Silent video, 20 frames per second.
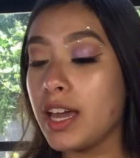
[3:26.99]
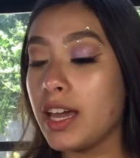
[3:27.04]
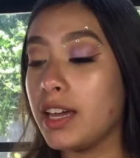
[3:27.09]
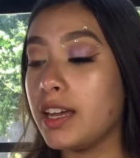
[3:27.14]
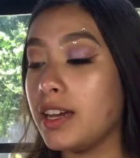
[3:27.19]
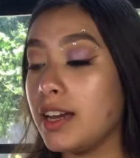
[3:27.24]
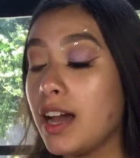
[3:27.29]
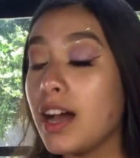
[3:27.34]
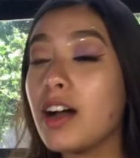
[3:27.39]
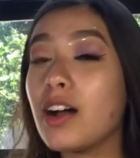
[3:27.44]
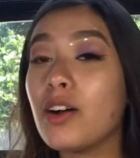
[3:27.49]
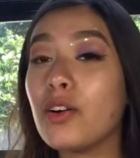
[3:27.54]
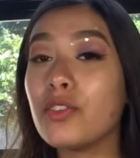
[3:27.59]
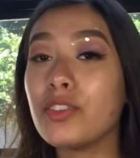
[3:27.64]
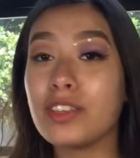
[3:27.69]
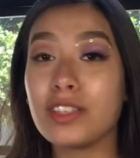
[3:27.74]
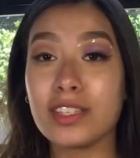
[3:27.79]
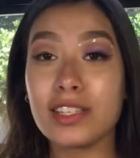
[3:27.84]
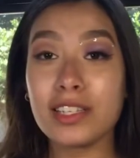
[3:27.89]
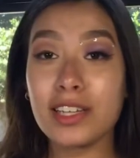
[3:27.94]
And now
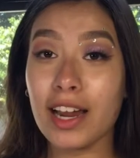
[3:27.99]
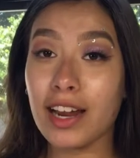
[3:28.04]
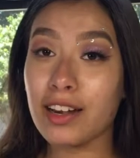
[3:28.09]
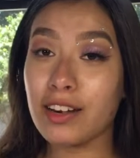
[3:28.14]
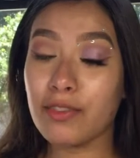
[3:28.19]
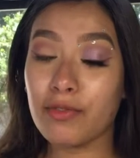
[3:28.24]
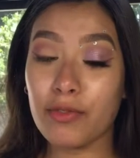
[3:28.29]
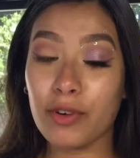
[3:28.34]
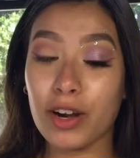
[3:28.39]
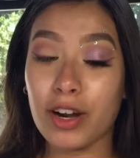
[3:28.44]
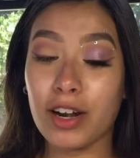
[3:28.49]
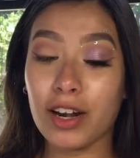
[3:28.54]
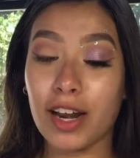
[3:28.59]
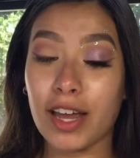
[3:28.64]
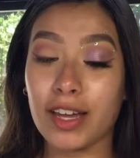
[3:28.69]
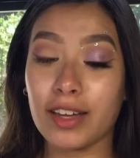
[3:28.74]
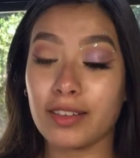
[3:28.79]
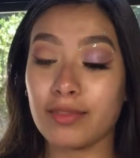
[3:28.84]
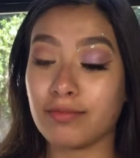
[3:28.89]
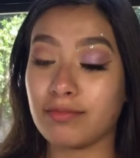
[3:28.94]
this is kind of where
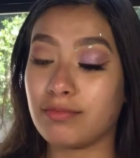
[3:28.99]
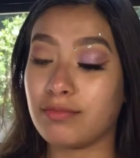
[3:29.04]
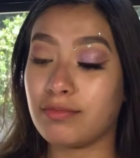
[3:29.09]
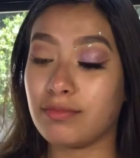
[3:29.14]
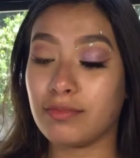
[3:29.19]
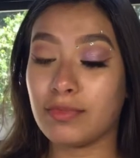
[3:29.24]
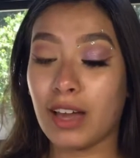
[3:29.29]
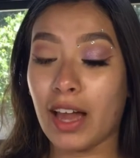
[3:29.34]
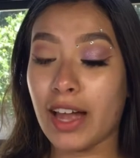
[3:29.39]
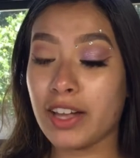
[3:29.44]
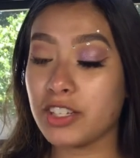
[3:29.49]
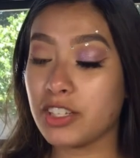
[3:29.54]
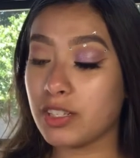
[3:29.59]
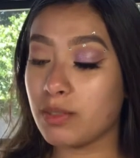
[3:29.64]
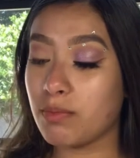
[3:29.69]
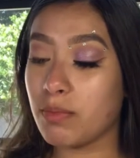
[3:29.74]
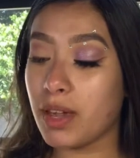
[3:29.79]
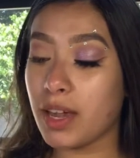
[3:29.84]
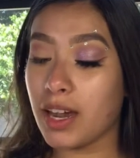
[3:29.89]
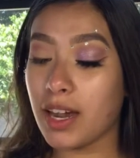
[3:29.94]
like I
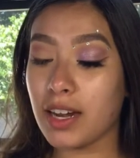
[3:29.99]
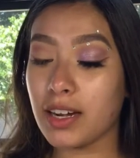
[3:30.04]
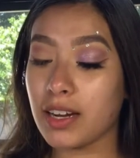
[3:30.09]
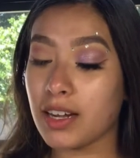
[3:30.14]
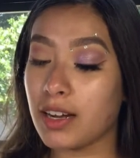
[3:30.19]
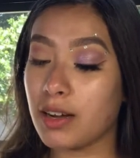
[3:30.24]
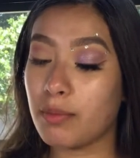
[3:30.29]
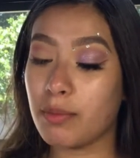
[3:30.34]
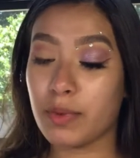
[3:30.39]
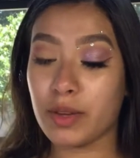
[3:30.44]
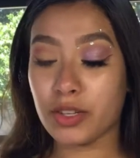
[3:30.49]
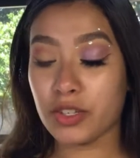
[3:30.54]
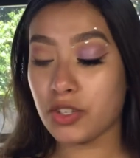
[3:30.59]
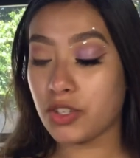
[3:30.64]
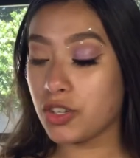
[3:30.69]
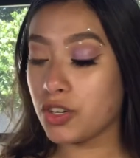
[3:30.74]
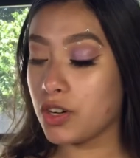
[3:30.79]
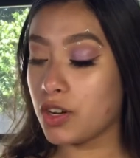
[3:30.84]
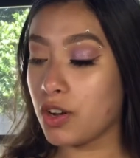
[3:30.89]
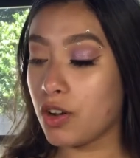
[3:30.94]
just made a
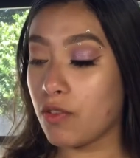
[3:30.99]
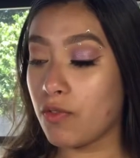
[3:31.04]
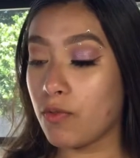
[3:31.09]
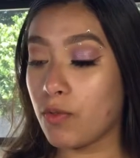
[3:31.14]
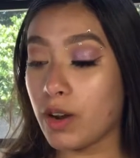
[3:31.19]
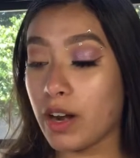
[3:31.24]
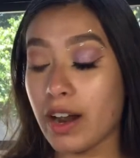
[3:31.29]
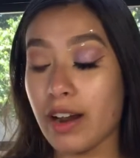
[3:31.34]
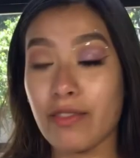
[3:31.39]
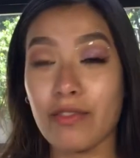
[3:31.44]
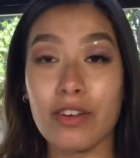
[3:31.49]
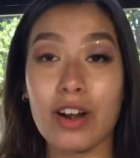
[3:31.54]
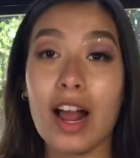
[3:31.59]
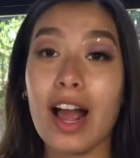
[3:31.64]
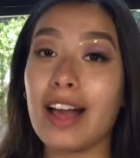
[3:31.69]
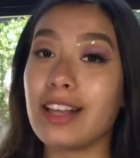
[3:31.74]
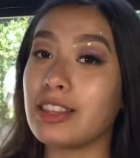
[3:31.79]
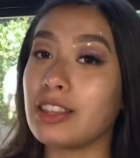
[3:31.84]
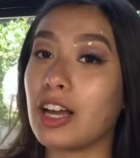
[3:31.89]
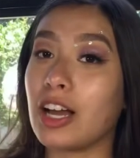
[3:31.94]
mixture of whatever
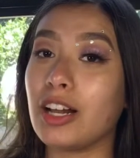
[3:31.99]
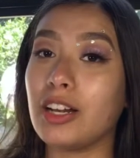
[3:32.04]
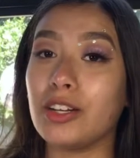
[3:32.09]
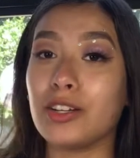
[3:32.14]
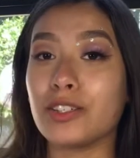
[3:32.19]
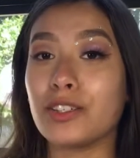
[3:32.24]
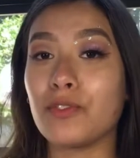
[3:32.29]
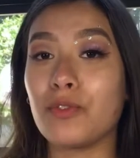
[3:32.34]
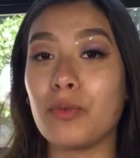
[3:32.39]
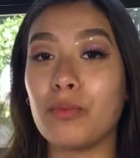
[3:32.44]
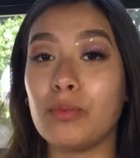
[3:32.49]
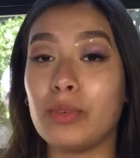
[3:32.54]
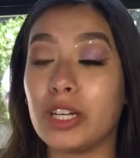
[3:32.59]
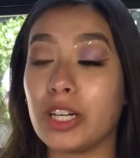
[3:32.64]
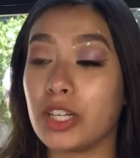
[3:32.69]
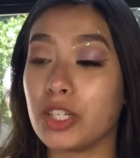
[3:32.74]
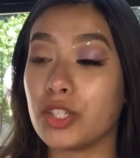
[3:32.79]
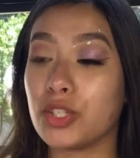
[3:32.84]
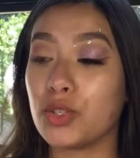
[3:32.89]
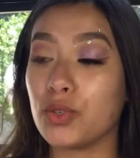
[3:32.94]
I thought looked
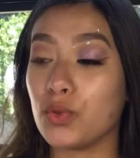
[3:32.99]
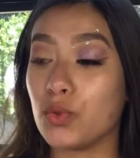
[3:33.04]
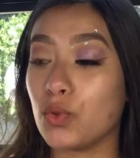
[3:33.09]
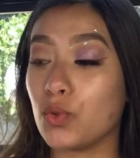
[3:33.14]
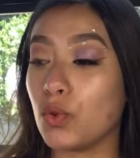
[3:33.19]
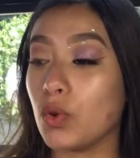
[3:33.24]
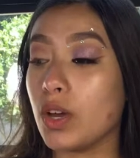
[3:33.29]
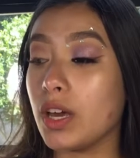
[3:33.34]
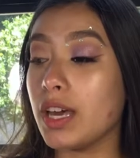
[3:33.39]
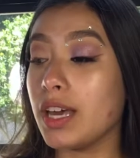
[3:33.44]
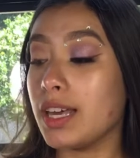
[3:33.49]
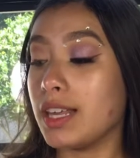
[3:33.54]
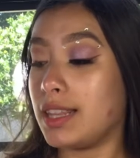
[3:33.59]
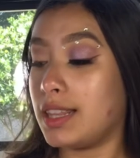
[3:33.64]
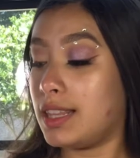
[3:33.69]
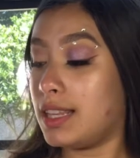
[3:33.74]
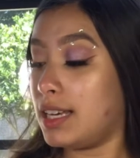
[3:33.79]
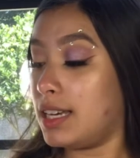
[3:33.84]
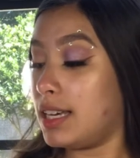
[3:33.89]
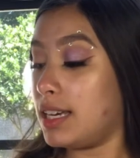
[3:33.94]
familiar to
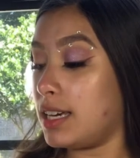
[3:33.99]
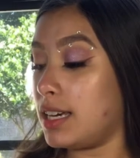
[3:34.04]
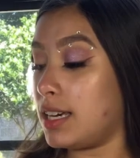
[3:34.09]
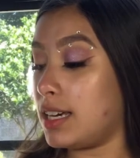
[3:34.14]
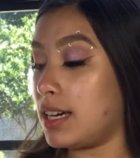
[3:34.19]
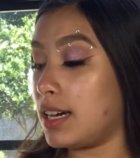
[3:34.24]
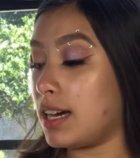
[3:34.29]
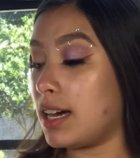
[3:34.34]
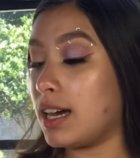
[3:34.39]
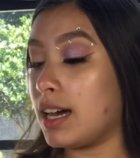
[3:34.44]
the